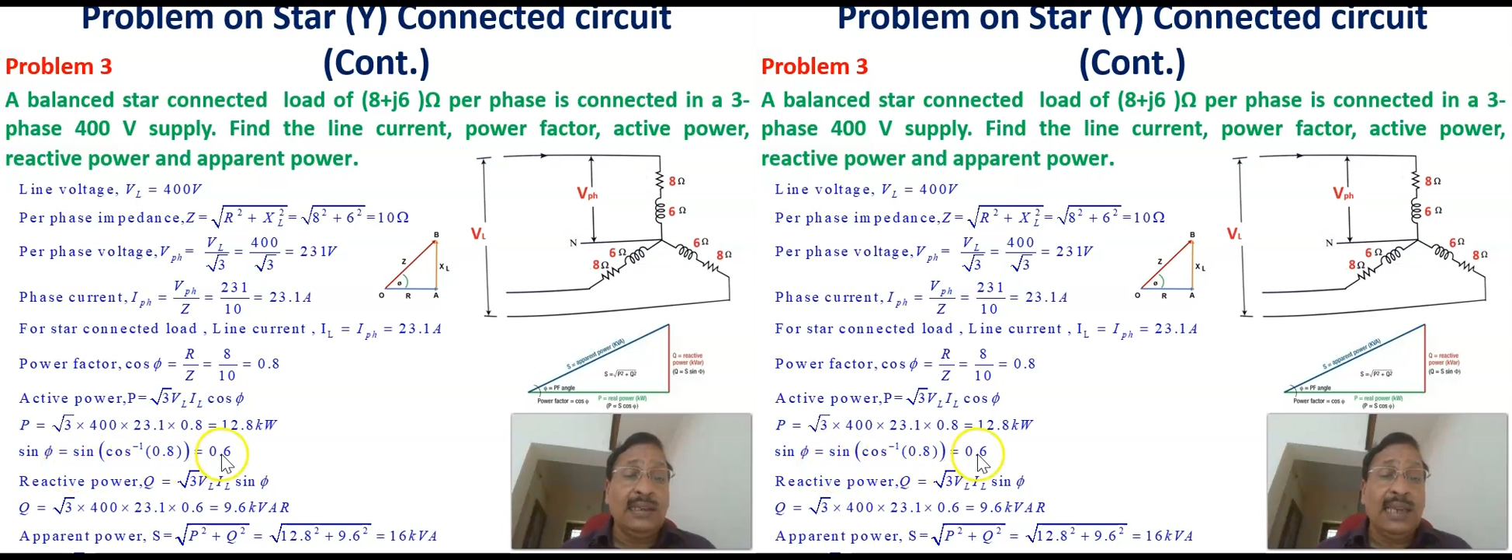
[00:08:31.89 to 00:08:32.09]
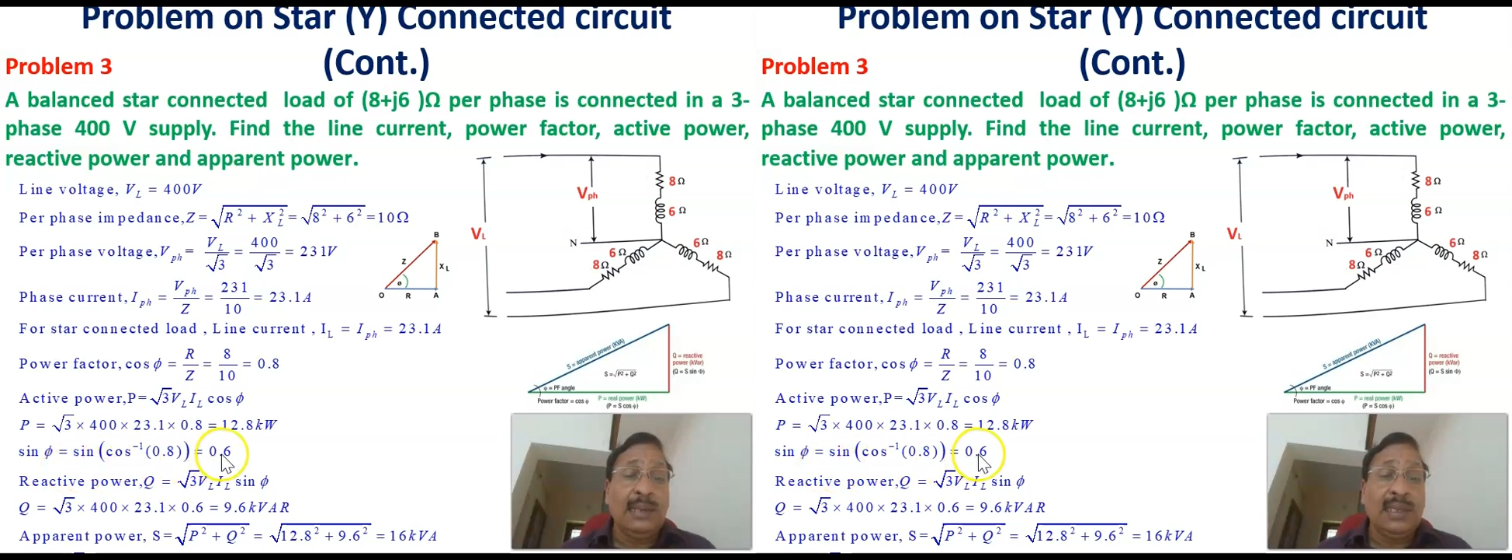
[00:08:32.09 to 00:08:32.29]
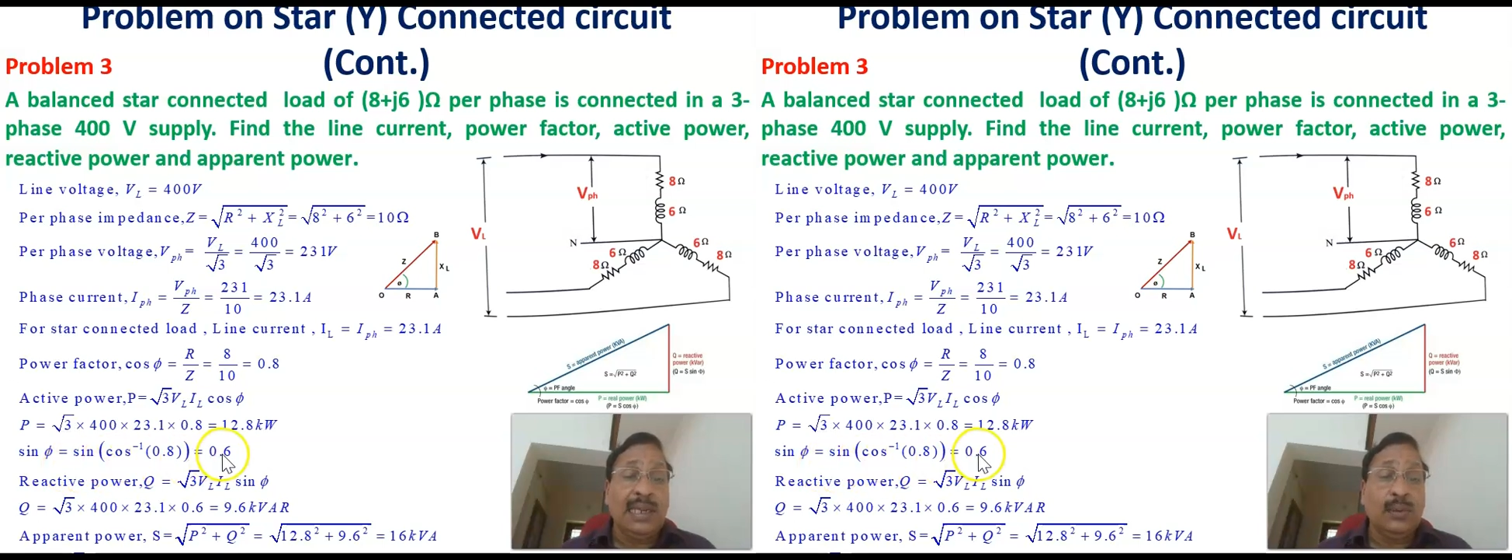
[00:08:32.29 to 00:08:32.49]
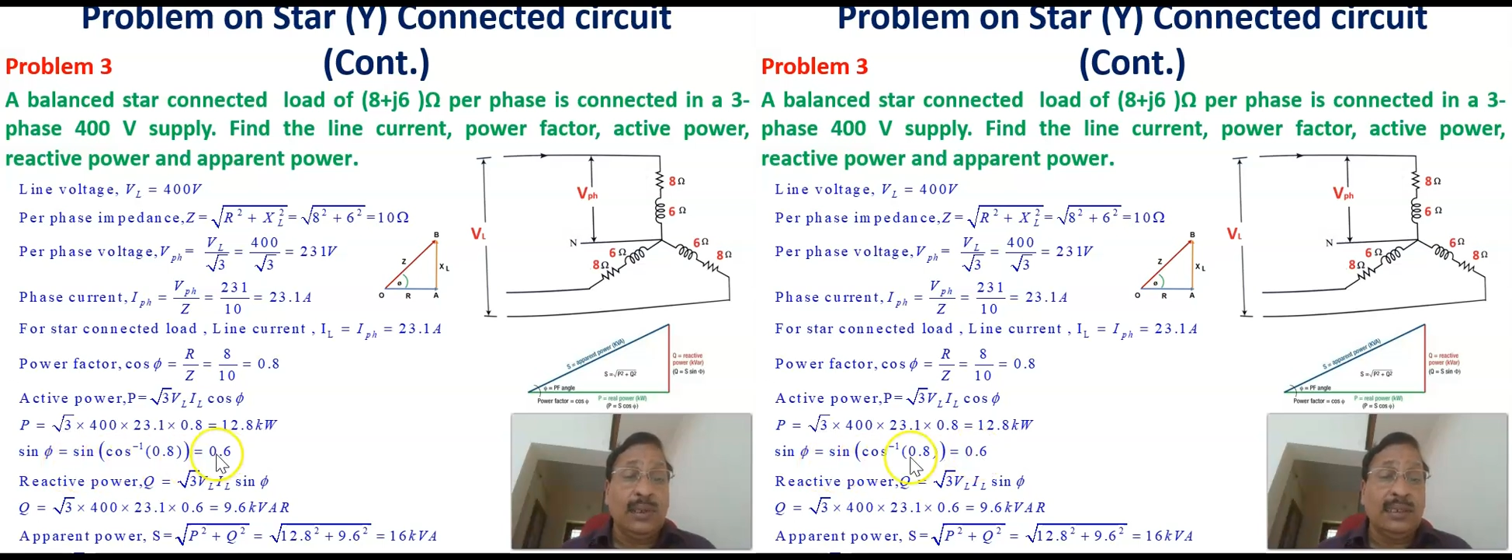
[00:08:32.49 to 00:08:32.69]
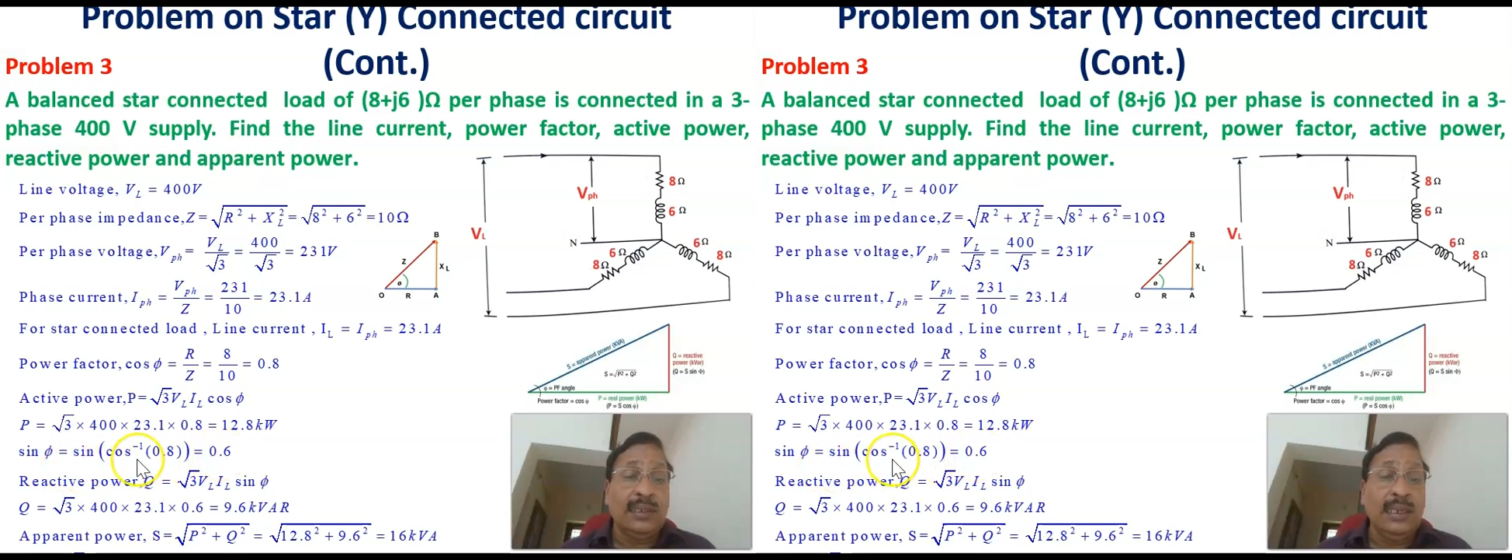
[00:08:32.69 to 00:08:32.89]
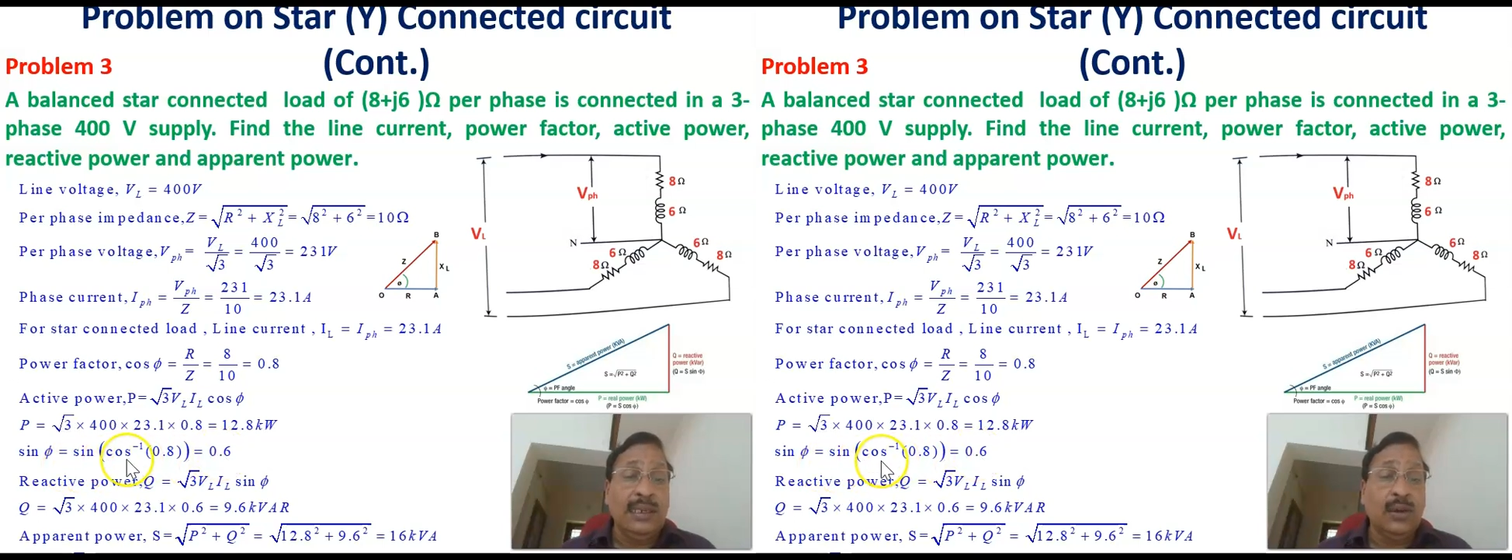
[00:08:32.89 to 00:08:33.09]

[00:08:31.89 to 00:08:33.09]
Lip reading: can be calculated,